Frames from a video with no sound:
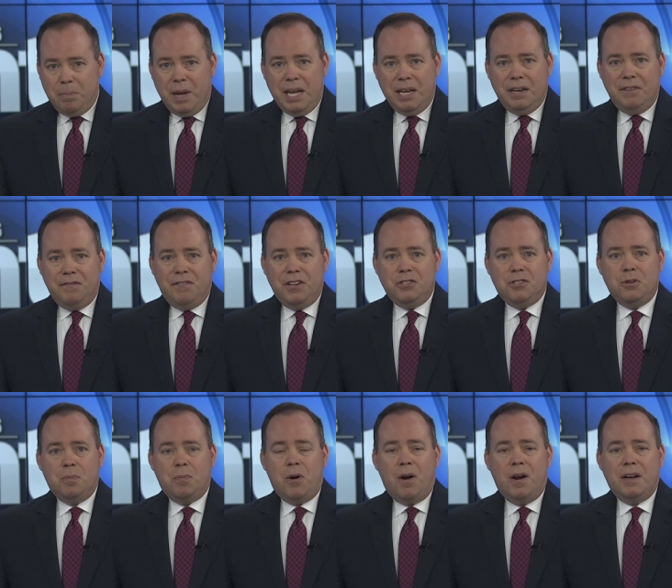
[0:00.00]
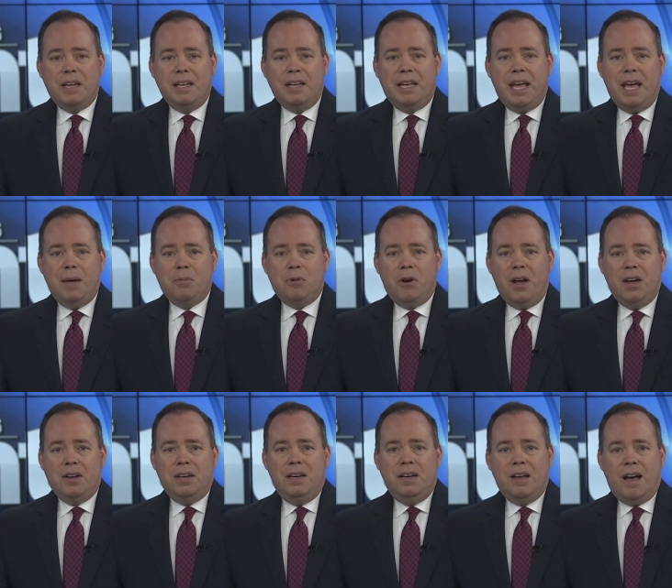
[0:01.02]
Made Adventure Park and
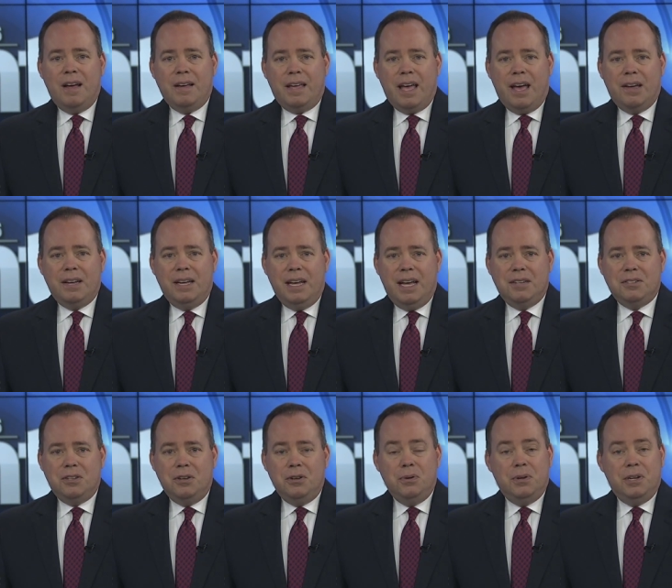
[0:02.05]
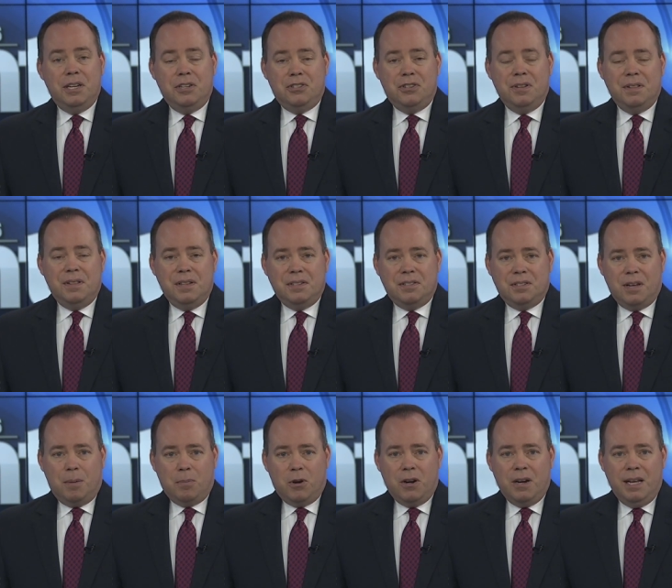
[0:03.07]
Campground in Knott County has a new addition this
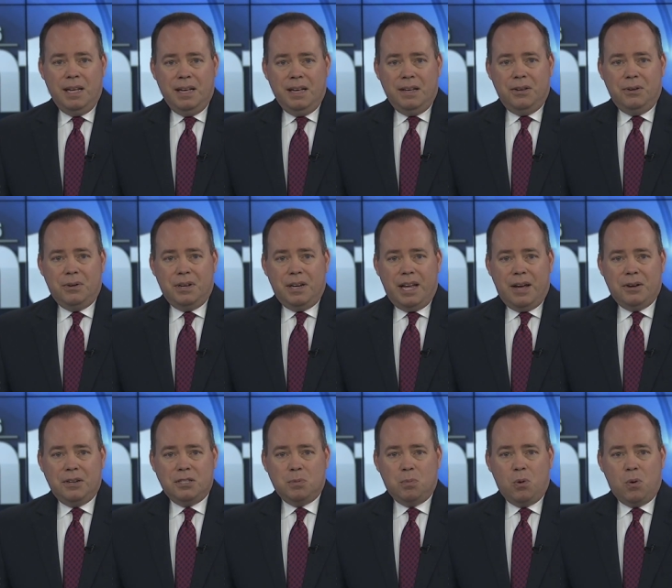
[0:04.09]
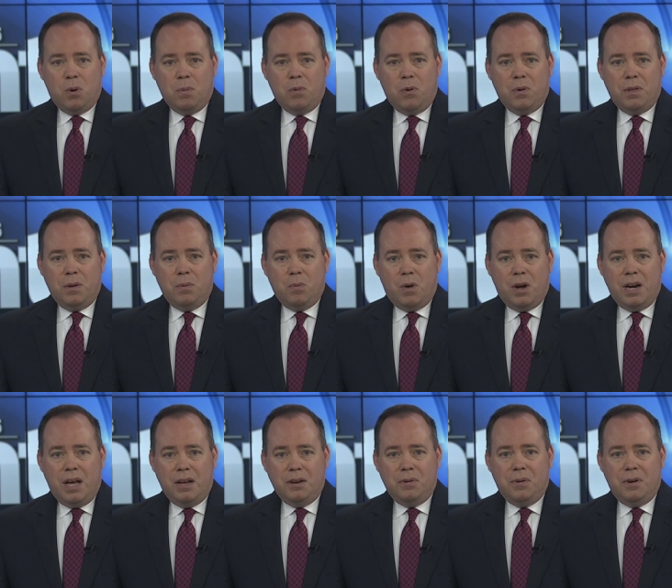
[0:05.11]
summer. You can now explore more than
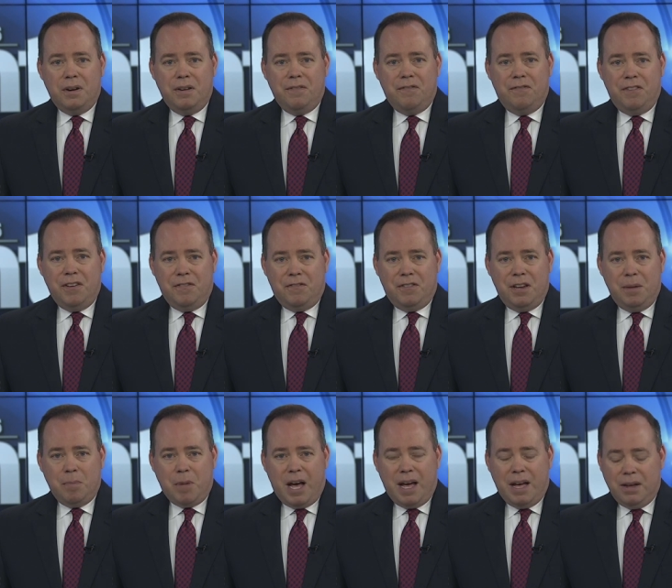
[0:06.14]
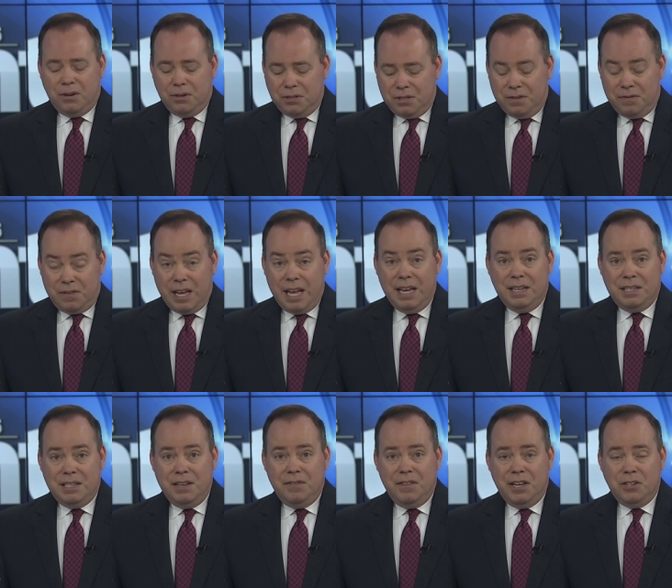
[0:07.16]
150 miles of
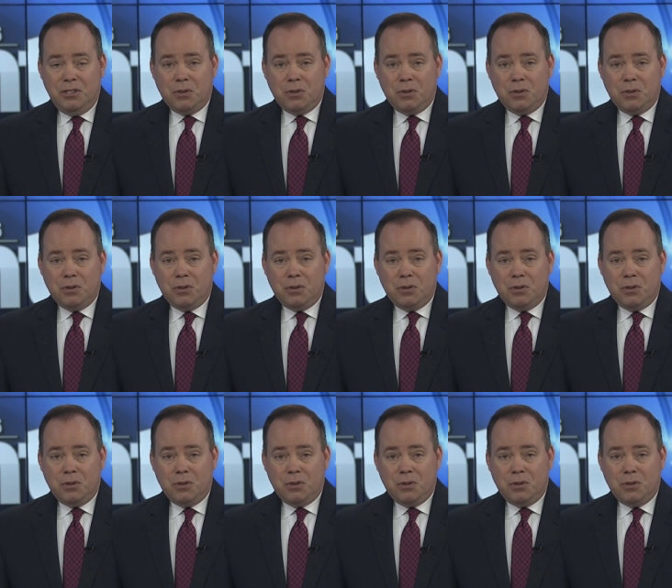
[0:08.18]
ATV